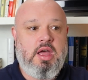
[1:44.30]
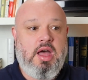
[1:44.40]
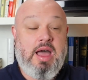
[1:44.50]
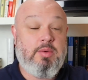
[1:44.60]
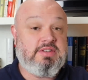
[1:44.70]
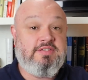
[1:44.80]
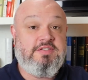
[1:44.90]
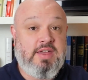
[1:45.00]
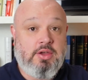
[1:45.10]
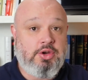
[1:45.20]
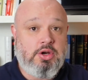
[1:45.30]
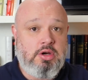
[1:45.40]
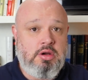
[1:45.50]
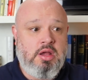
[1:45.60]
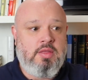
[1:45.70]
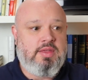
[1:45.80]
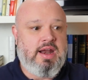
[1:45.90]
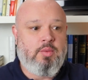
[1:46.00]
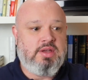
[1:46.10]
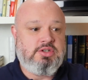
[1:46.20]
I was a failure, that
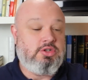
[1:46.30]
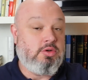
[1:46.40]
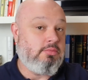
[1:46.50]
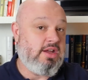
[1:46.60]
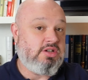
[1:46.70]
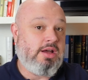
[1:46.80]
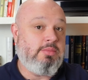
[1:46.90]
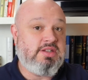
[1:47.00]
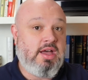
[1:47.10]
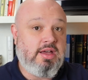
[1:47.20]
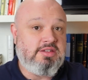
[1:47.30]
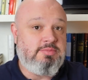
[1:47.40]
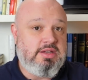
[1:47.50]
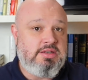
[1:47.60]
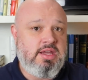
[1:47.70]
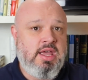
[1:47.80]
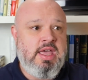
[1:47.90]
I wasn't doing my job as a husband.